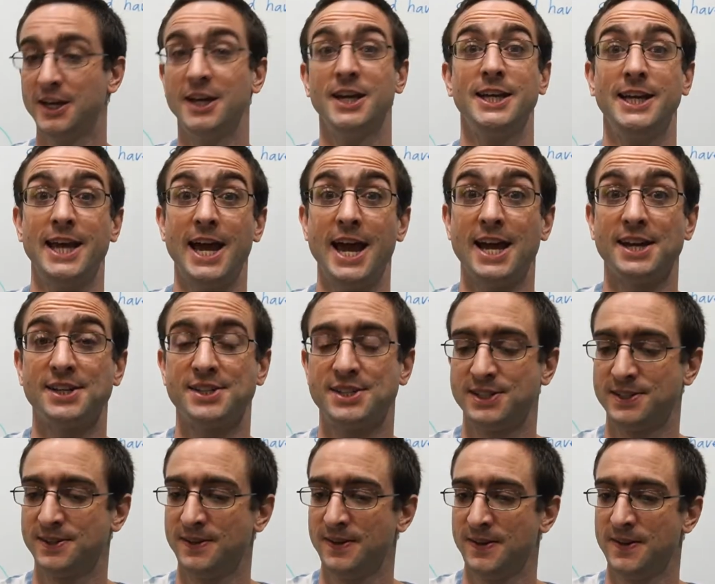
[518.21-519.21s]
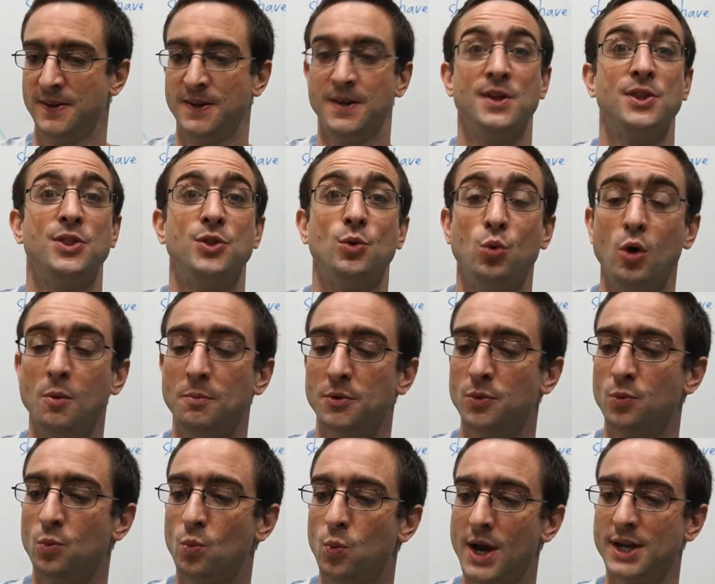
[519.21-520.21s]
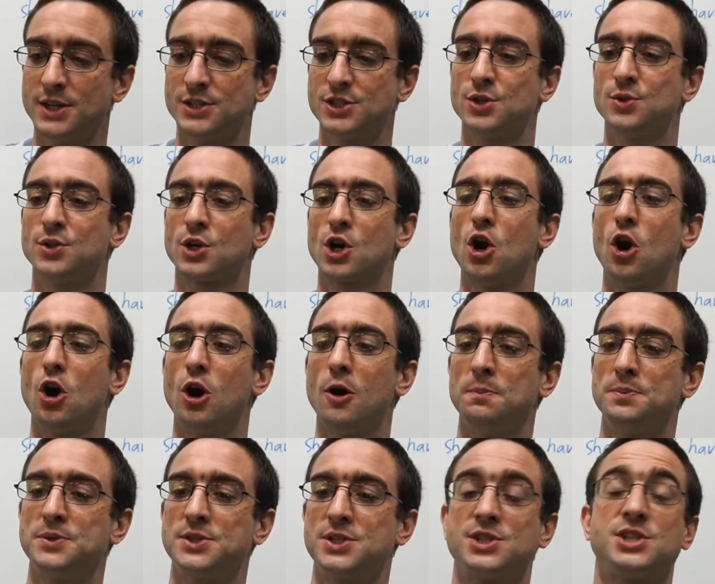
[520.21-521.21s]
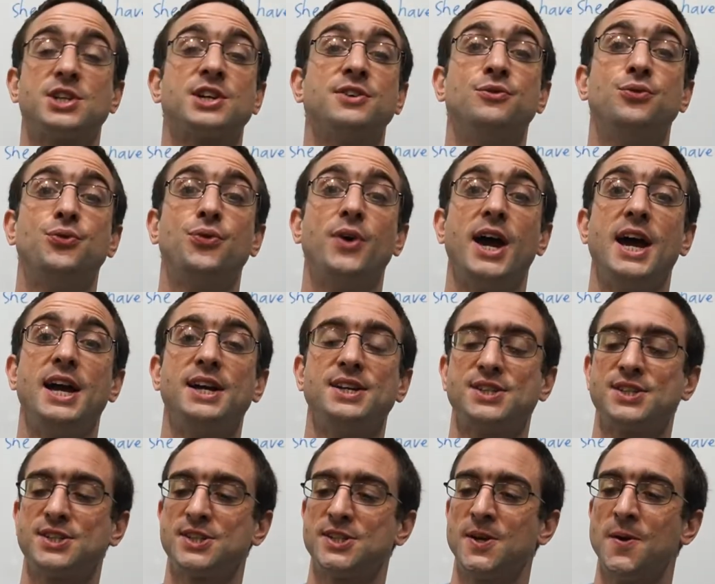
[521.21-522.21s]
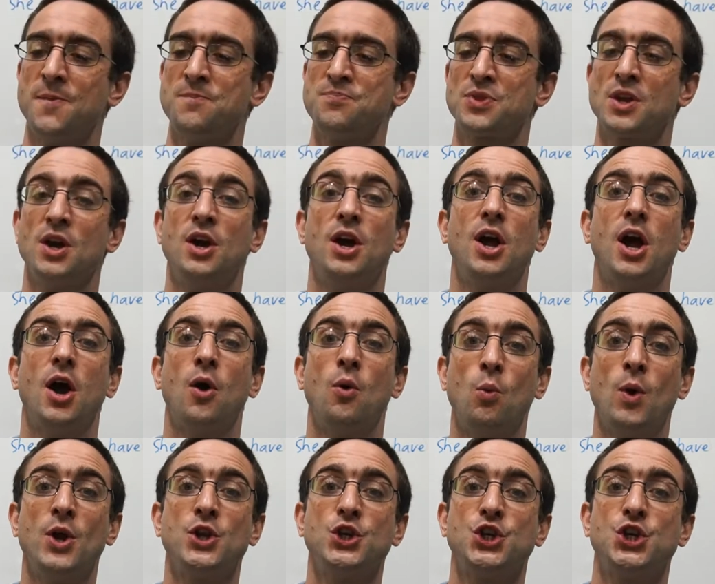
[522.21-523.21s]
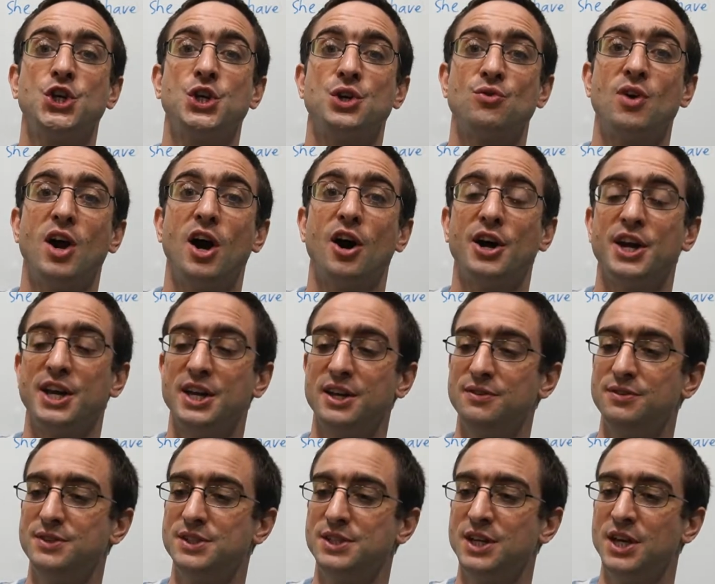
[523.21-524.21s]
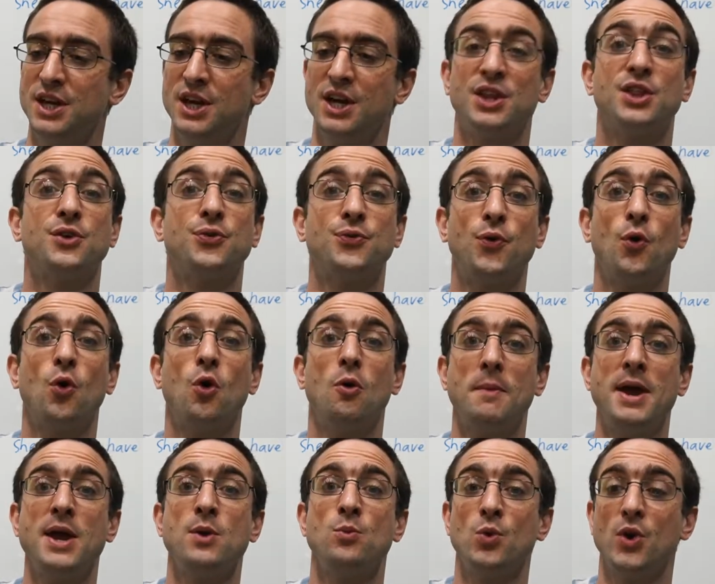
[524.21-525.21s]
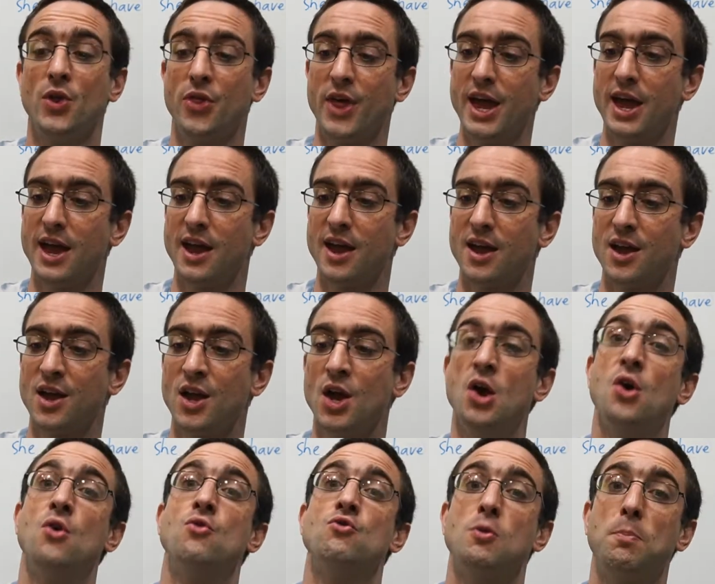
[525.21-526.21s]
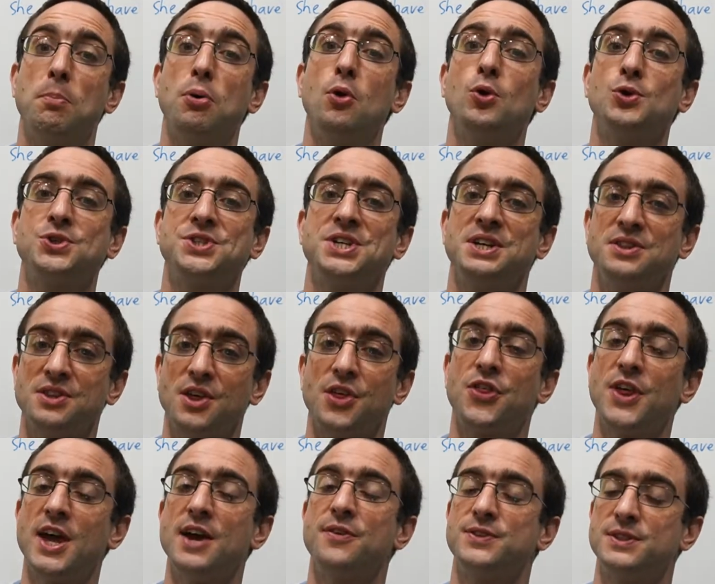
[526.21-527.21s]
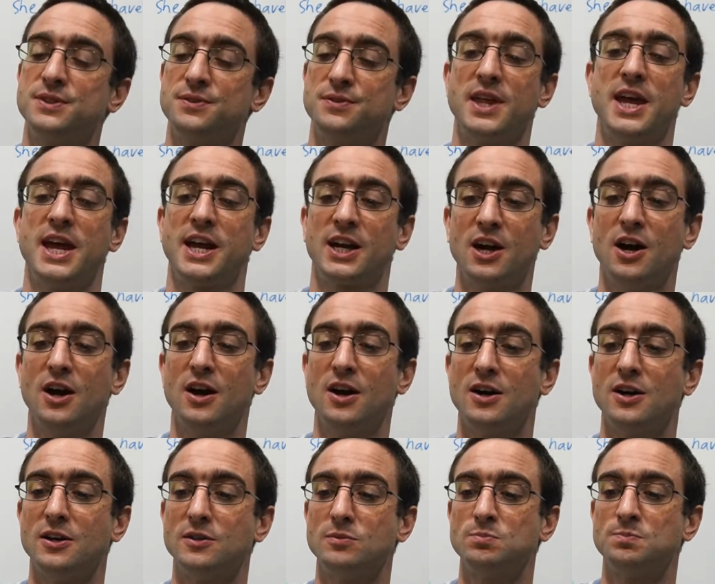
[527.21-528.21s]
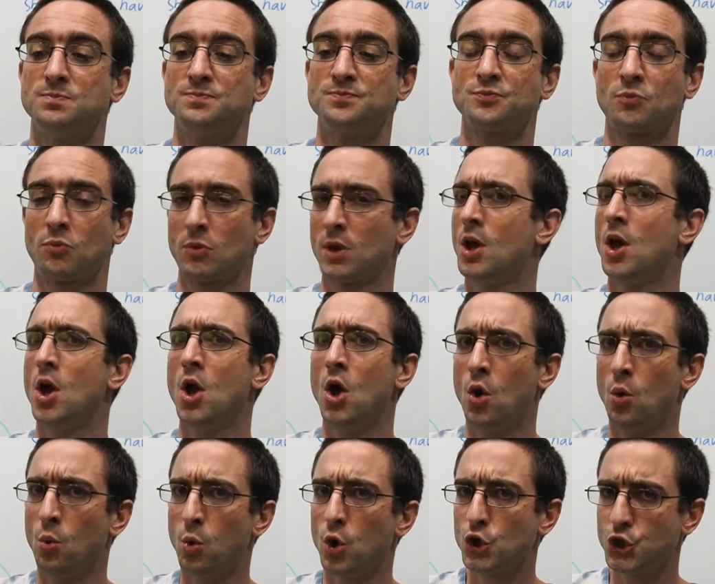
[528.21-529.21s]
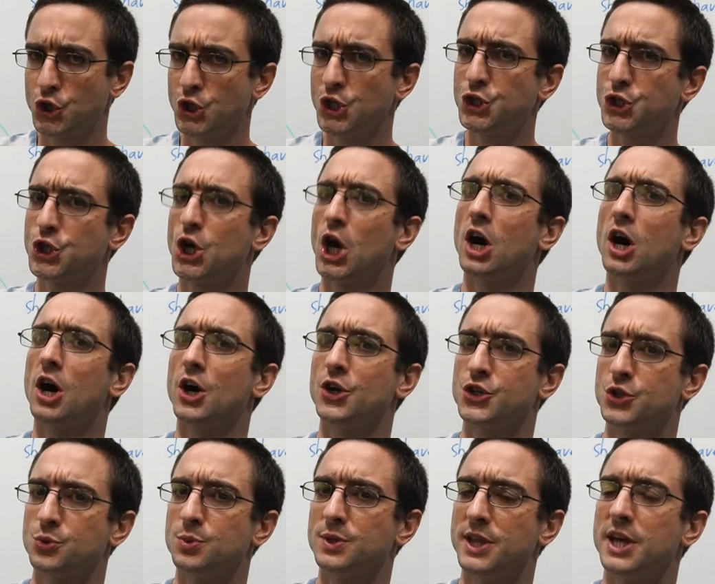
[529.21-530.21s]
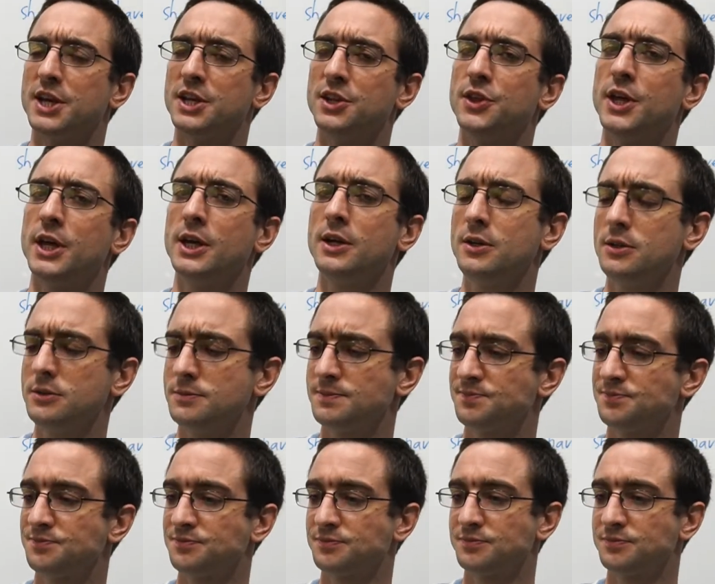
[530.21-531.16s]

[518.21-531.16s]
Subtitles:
"Yes. The woman went to the cops to confess, and when she arrived, the 4 men were there, reporting the theft of their car." "Was she charged with anything?"